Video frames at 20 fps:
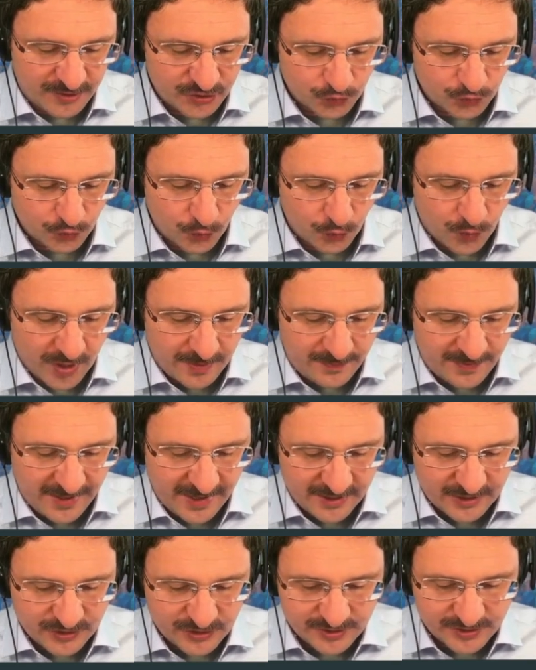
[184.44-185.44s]
one
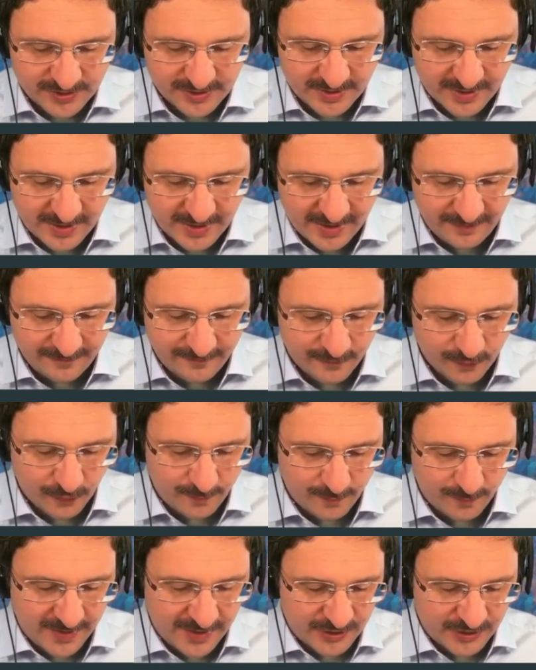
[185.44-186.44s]
page, A4
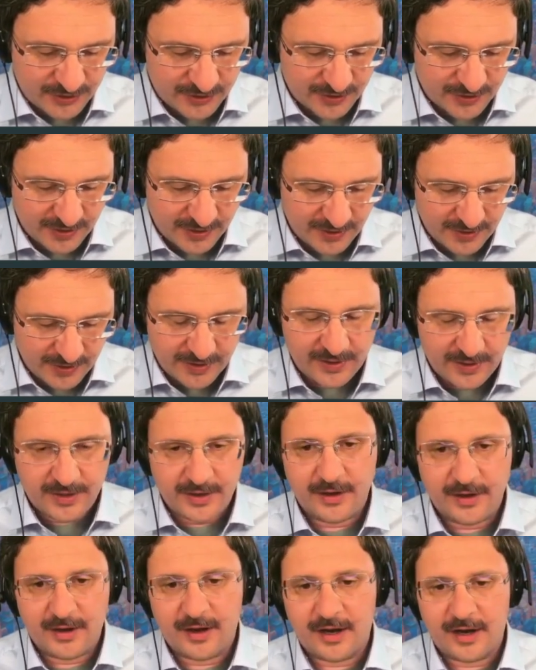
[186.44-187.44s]
page,
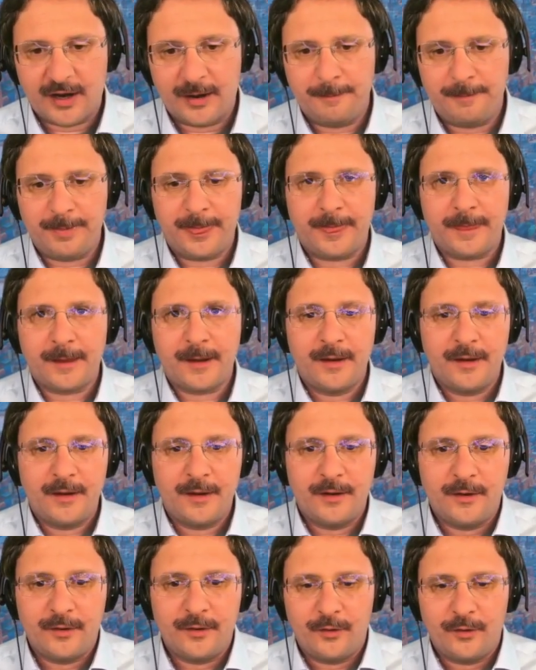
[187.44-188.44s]

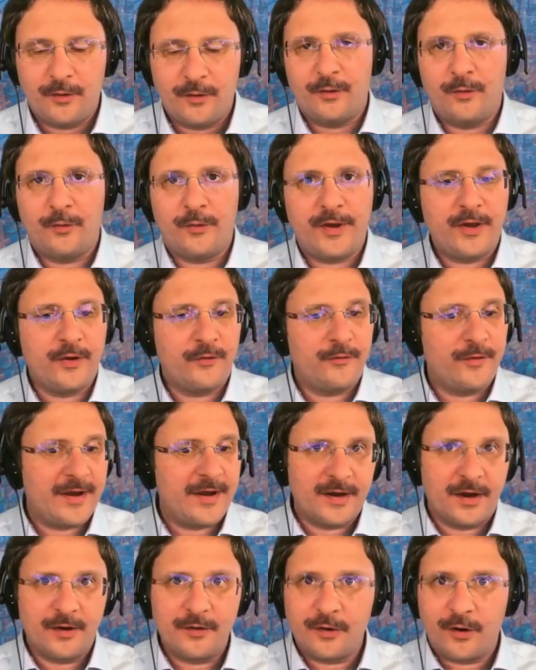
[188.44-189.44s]
where you write
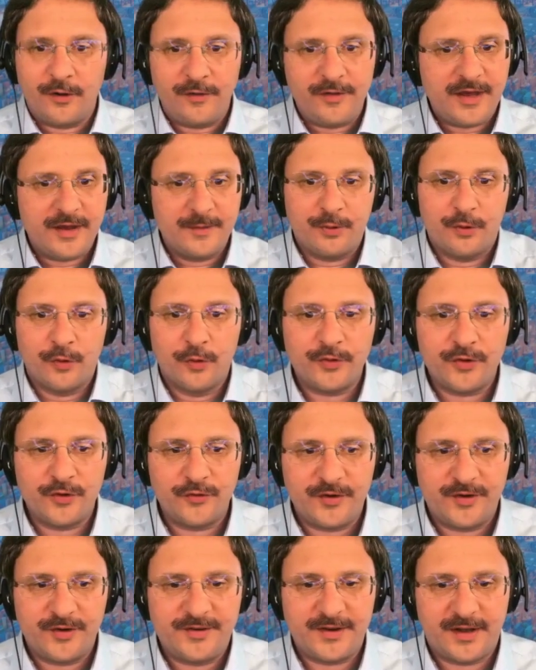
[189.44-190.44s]
down all the important
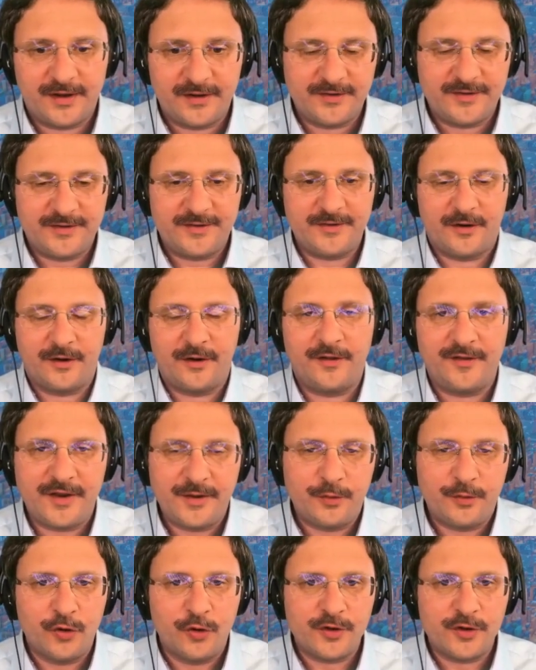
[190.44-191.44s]
results, all the
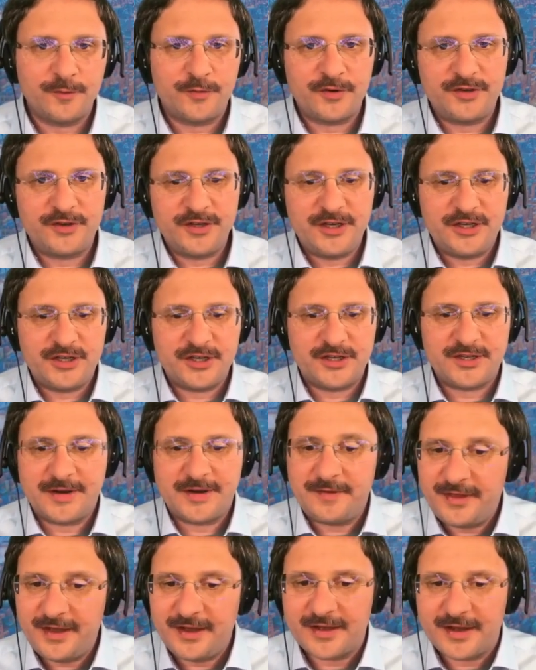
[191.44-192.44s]
important procedures,
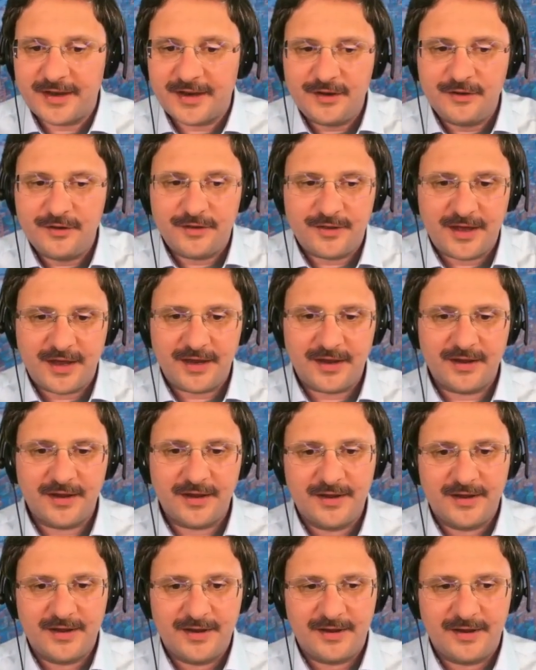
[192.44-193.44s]
everything that you think
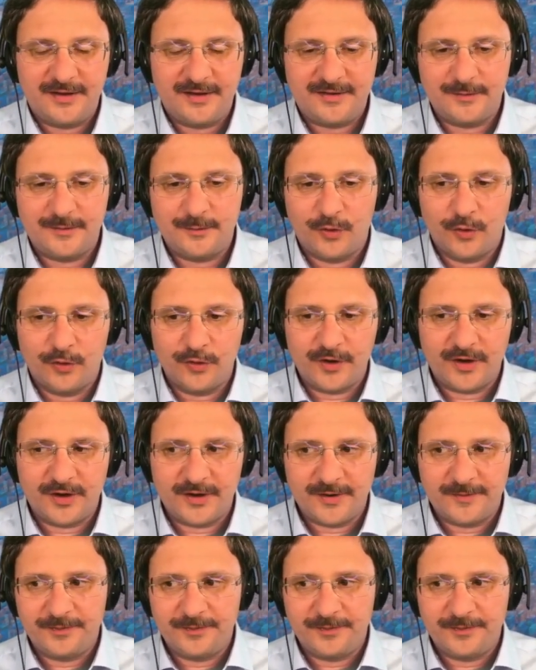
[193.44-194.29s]
is important.